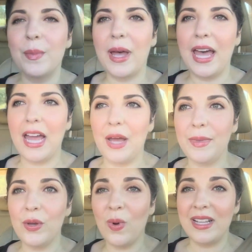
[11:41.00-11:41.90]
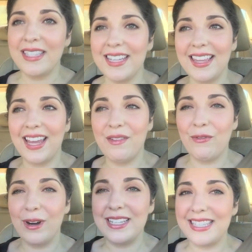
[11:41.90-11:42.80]
but um, he wants it like
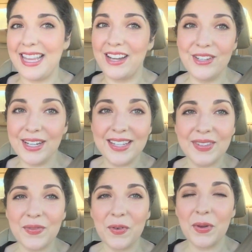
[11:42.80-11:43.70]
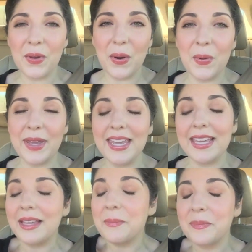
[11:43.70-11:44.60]
for his lunches for the whole
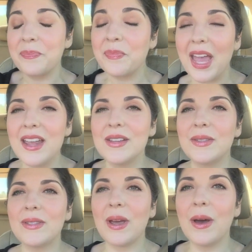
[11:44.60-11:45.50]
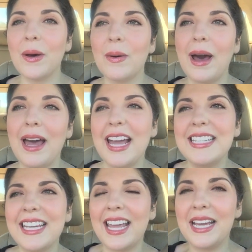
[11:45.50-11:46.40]
week. So uh, I
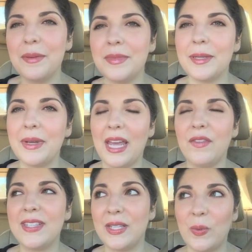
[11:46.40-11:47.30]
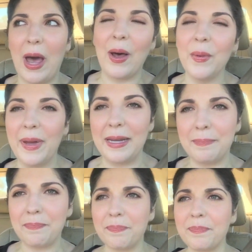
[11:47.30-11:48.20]
did get him some gifts as well, but
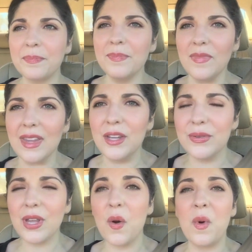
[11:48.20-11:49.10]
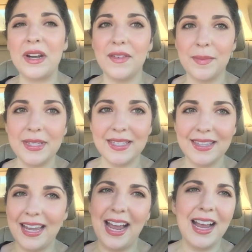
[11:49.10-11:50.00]
you saw one of them this,
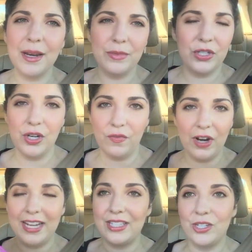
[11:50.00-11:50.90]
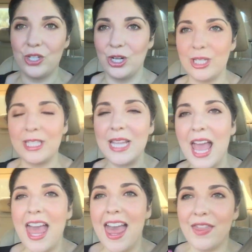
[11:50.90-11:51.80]
like I got him two different kinds of shirts
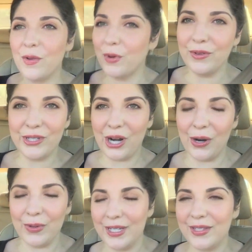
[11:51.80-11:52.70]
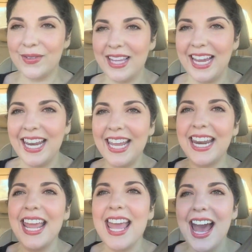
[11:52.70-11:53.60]
and they're both Star Wars
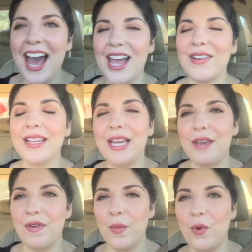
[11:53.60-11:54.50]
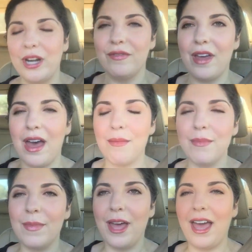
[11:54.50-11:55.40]
related I already gave him one of
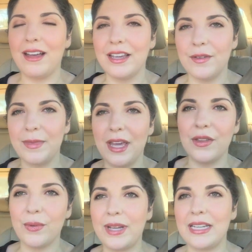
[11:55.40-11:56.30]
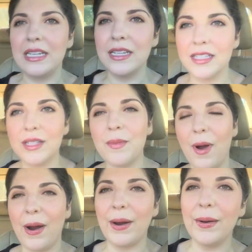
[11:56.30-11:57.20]
them but I'll give him the other one
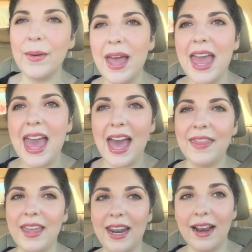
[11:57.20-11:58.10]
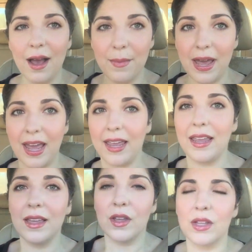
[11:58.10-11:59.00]
tomorrow and then I got
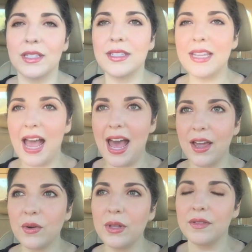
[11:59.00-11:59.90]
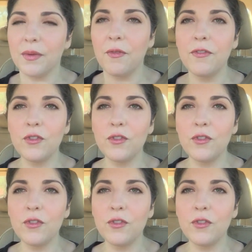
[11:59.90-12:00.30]
my dad who lives in